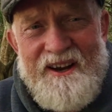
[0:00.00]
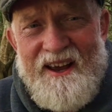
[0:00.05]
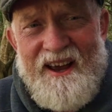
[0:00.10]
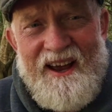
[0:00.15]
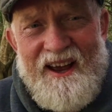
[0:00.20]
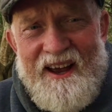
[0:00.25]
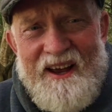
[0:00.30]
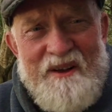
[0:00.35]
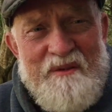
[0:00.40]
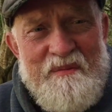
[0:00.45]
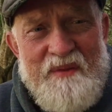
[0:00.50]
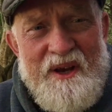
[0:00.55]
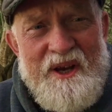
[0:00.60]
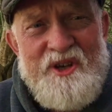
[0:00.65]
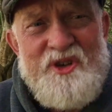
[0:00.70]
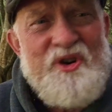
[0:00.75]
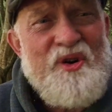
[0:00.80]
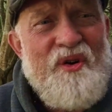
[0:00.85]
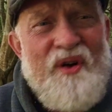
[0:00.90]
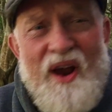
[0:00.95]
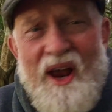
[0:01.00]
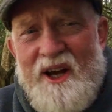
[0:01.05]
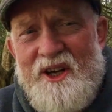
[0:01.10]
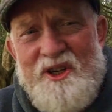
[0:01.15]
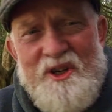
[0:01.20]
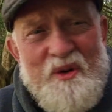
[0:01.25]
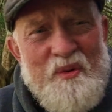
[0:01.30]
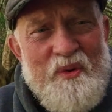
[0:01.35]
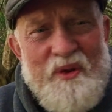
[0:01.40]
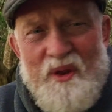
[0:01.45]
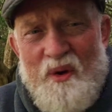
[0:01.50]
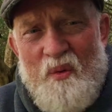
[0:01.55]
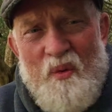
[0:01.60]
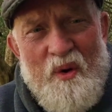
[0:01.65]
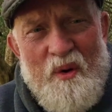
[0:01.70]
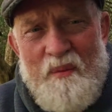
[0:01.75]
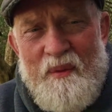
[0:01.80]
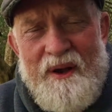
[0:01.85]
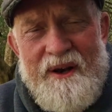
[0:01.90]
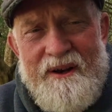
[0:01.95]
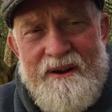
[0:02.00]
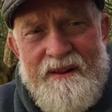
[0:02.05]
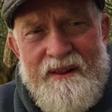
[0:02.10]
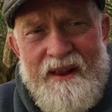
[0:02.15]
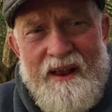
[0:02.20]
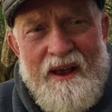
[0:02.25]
interaction with a woman